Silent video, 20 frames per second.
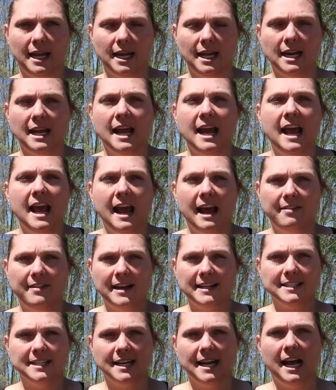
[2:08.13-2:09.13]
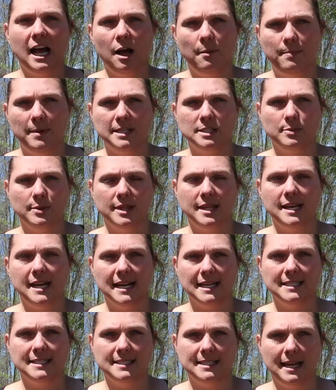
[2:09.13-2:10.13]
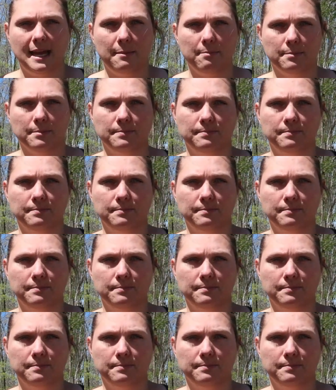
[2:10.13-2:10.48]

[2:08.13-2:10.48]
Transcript: it, and that's going to help us with the next step.